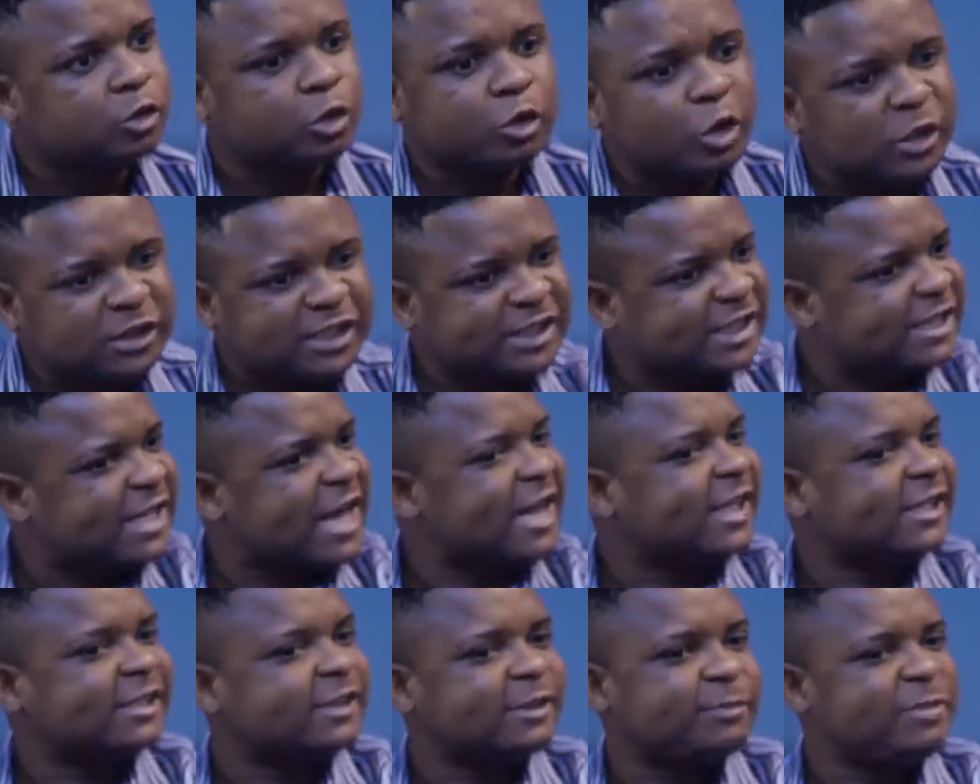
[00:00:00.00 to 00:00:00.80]
So don't sit
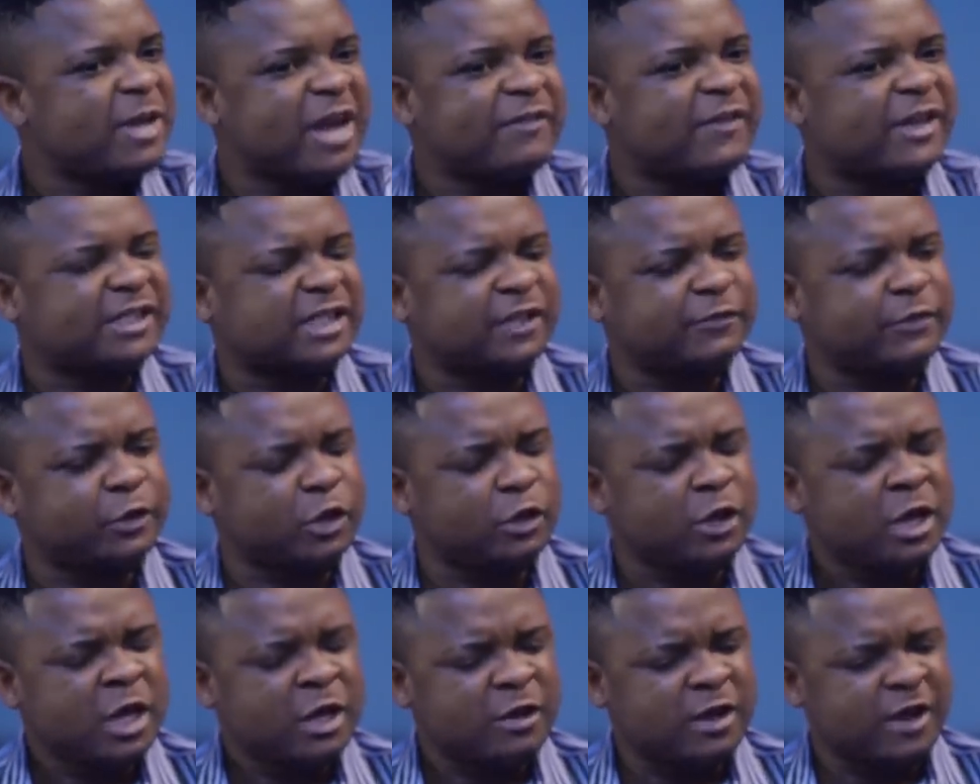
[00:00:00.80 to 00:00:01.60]
there and behave as if
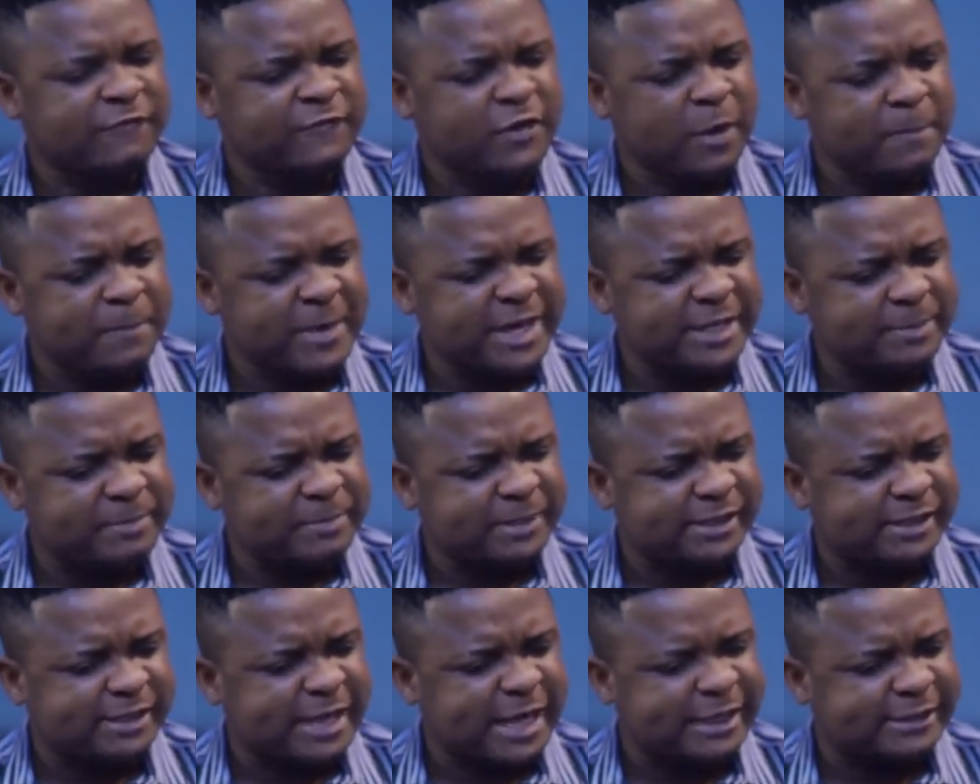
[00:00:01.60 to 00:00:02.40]
you have not made
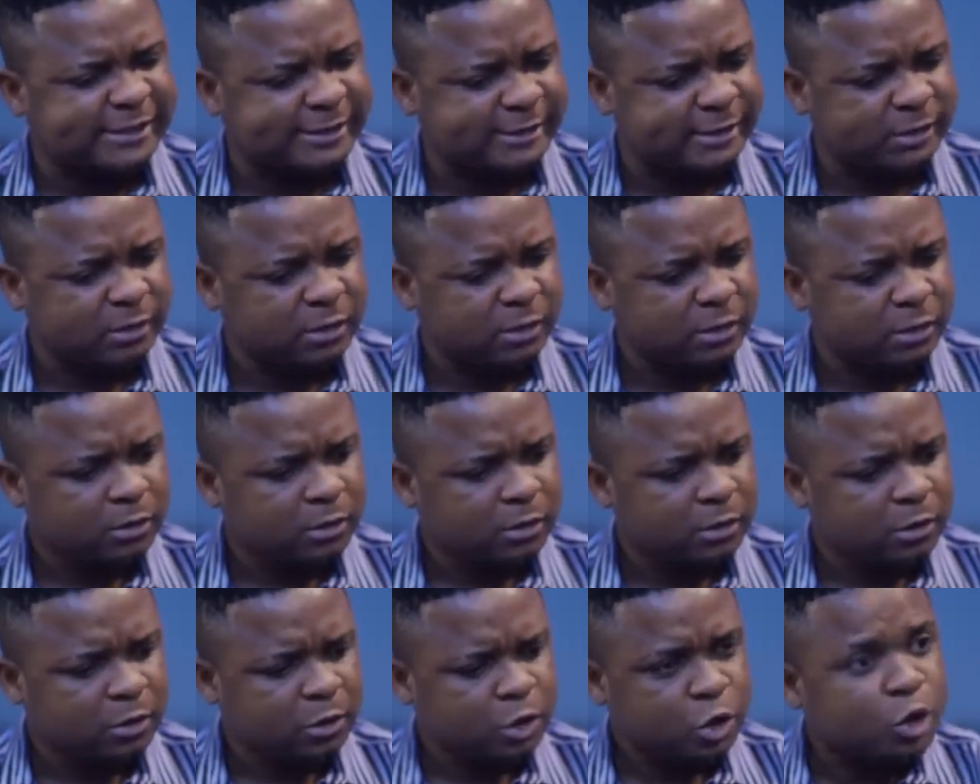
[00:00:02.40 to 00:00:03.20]
mistakes.
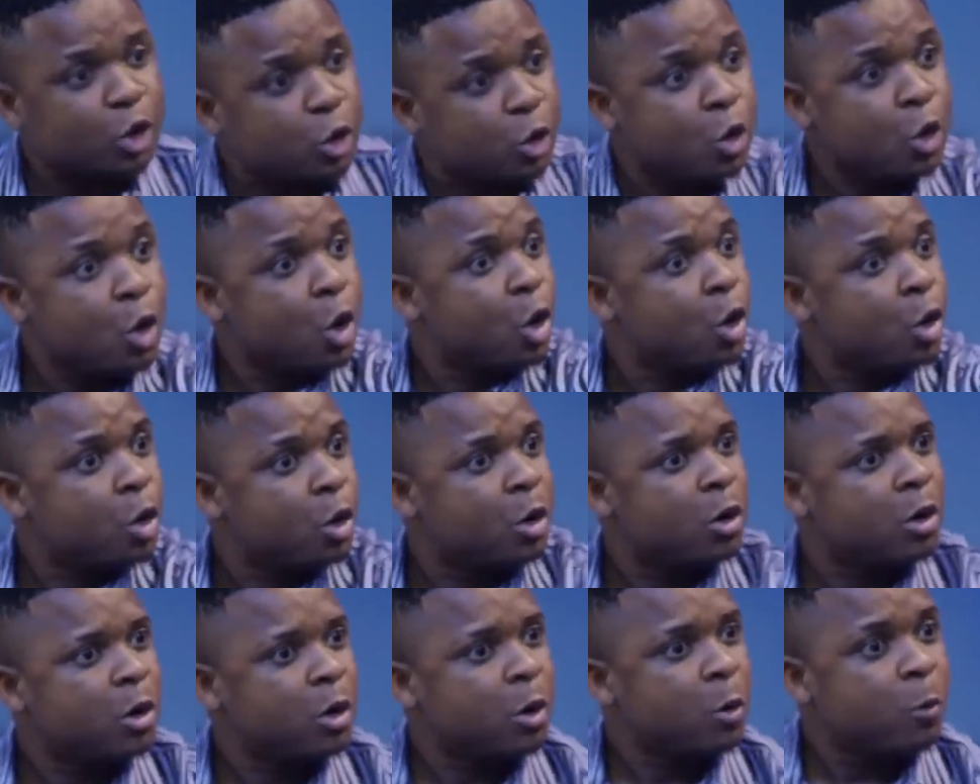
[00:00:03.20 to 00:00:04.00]
You!
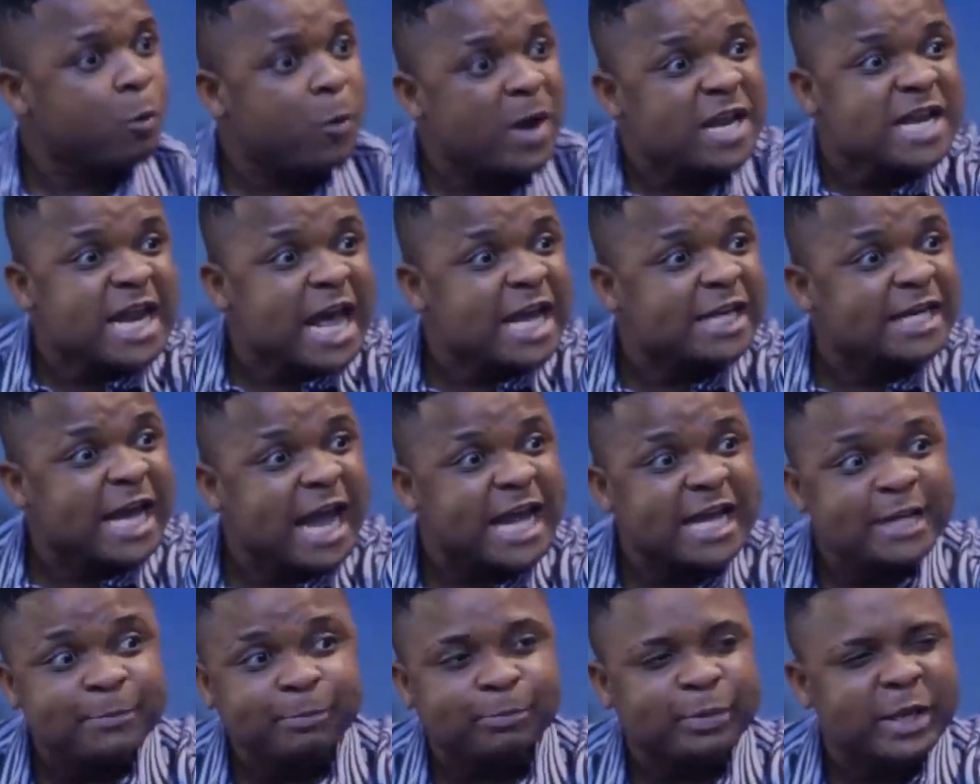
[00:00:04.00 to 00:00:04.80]
When that
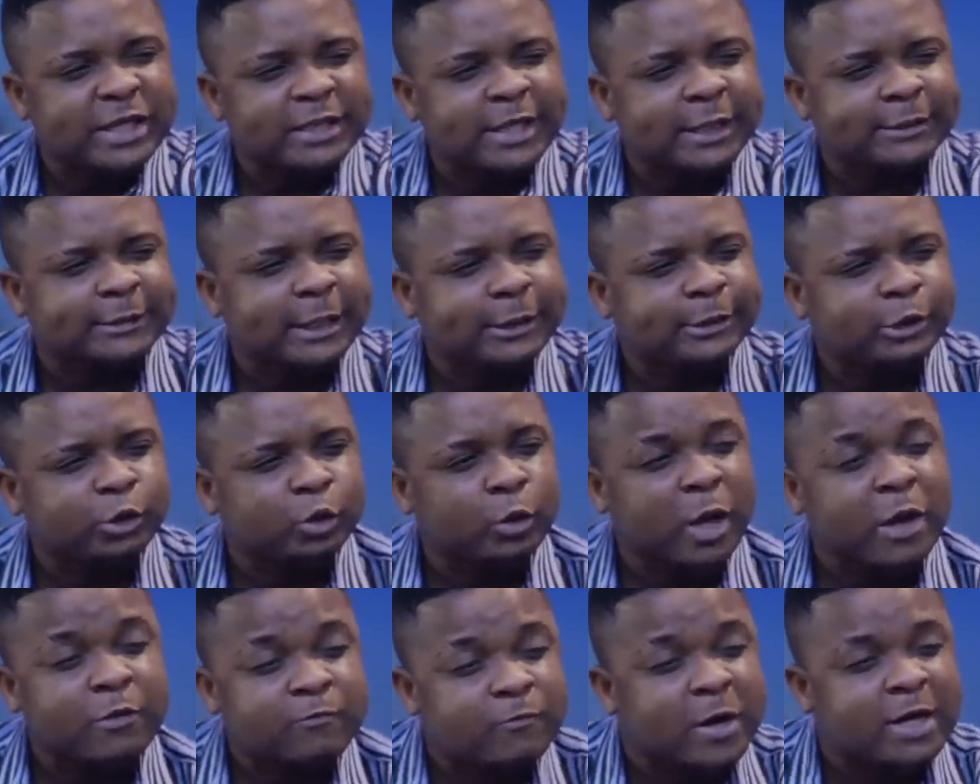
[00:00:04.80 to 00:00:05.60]
guy impregnated
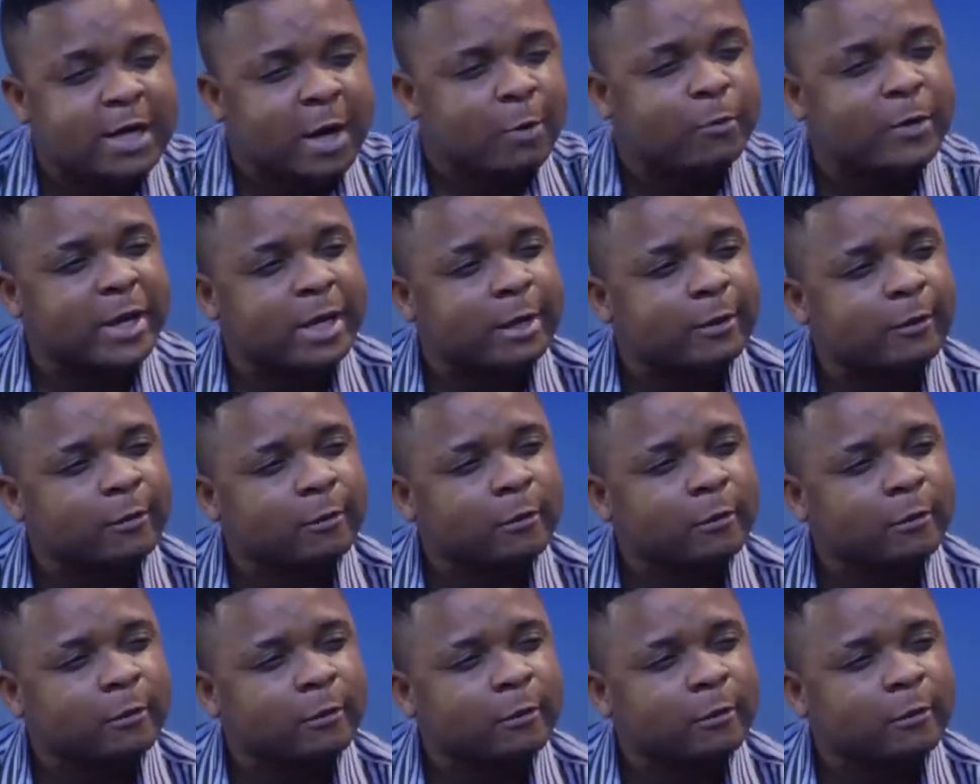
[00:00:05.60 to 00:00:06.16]
you and ran away,